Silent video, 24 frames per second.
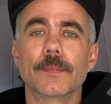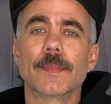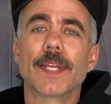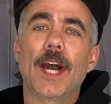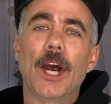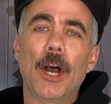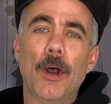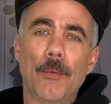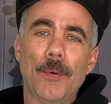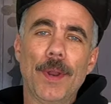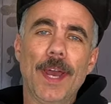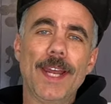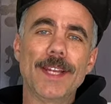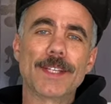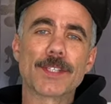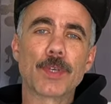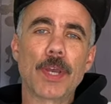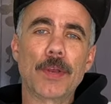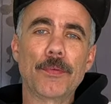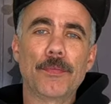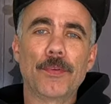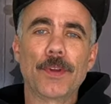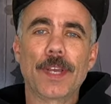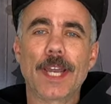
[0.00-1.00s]
All right,
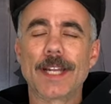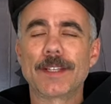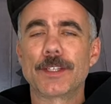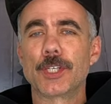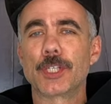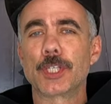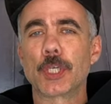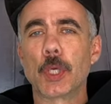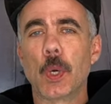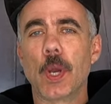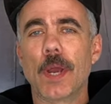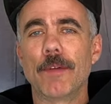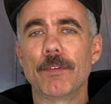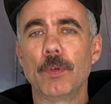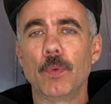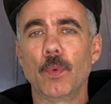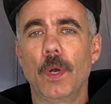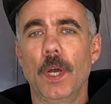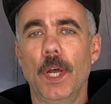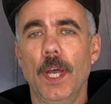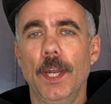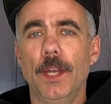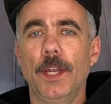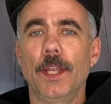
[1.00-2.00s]
so I forgot to show
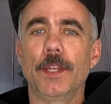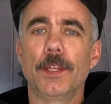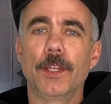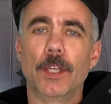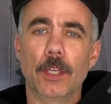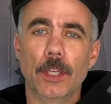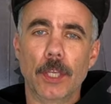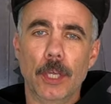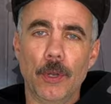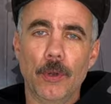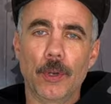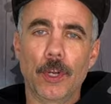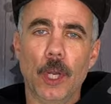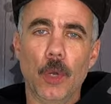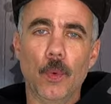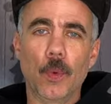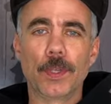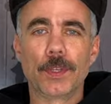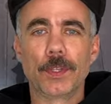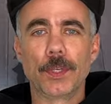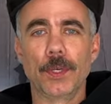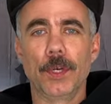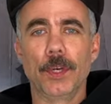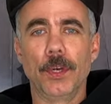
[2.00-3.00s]
everyone the logo
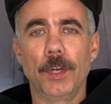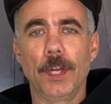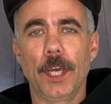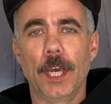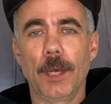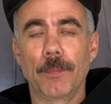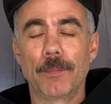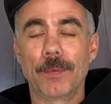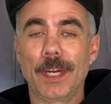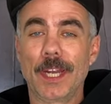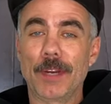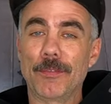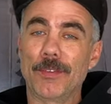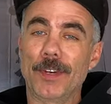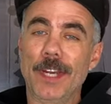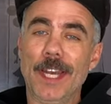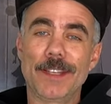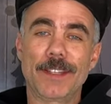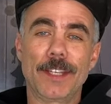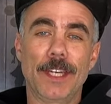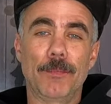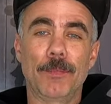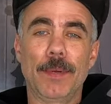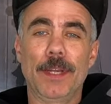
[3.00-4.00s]
with the hood up, and I forgot
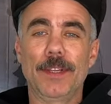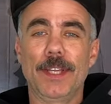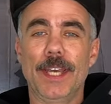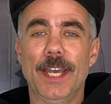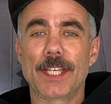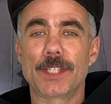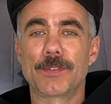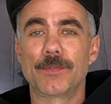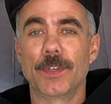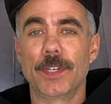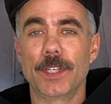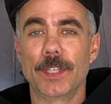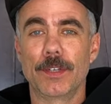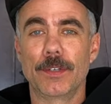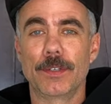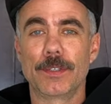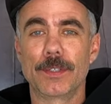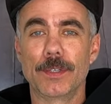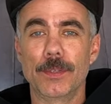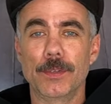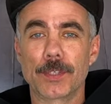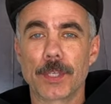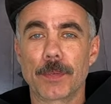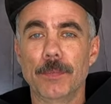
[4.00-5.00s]
that in my last video
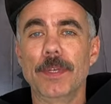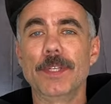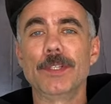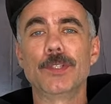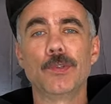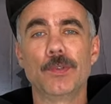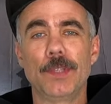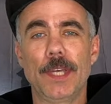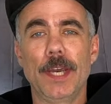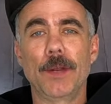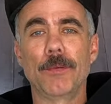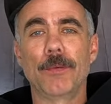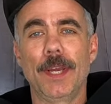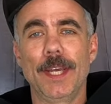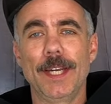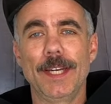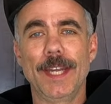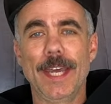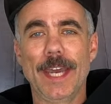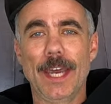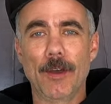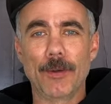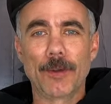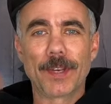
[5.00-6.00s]
too, so I'm gonna do that right
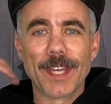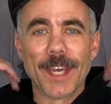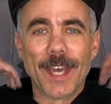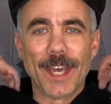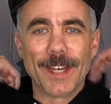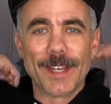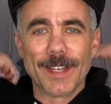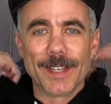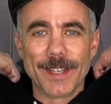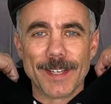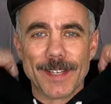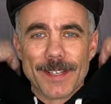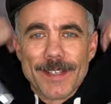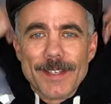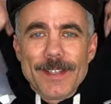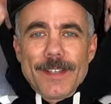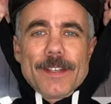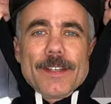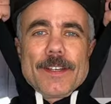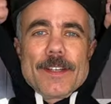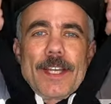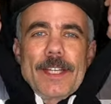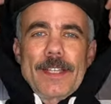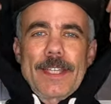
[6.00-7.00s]
now, okay?
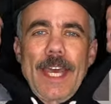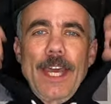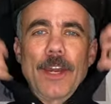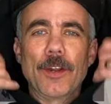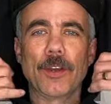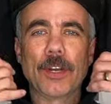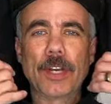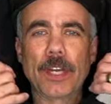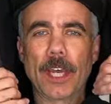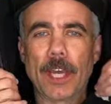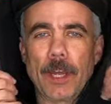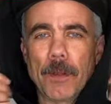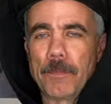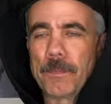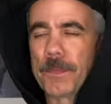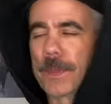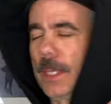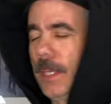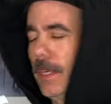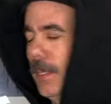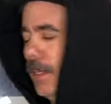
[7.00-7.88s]
Get that hood up,